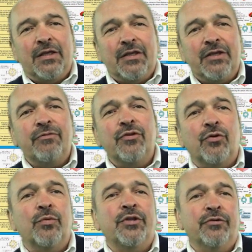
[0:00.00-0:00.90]
Even though
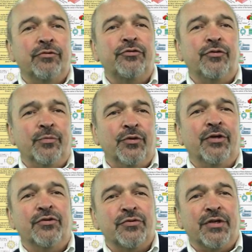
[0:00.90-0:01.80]
we use humor in
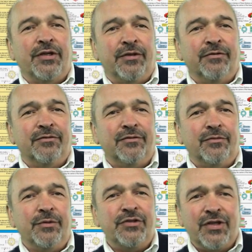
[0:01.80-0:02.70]
our training,
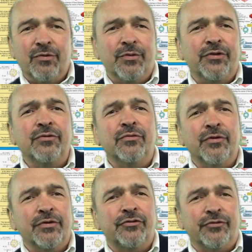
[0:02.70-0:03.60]
we take what we do
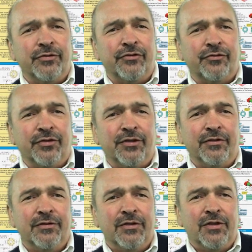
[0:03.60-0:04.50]
very seriously
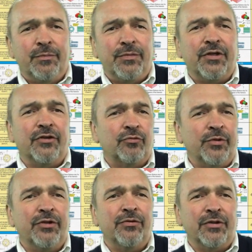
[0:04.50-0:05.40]
because
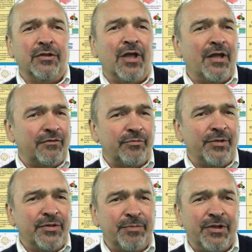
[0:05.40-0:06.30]
we know that lives may
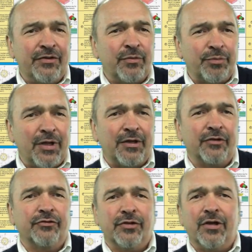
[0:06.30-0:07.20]
depend on the
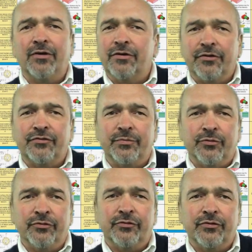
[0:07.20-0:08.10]
products our
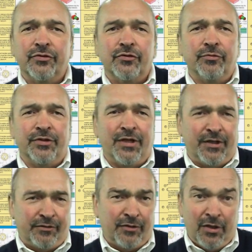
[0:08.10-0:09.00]
customers
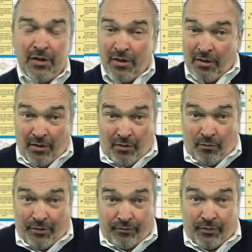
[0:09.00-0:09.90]
create
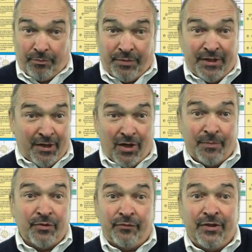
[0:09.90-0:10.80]
whether it be
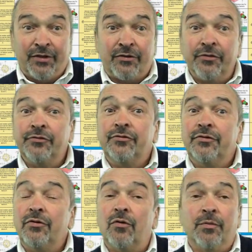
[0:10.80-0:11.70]
armored vehicles
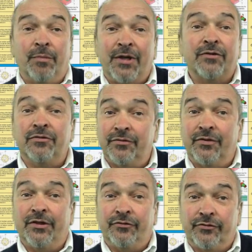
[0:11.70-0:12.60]
or medical
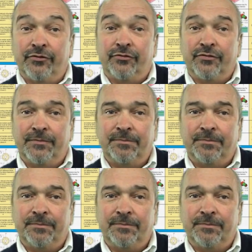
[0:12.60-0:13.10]
devices.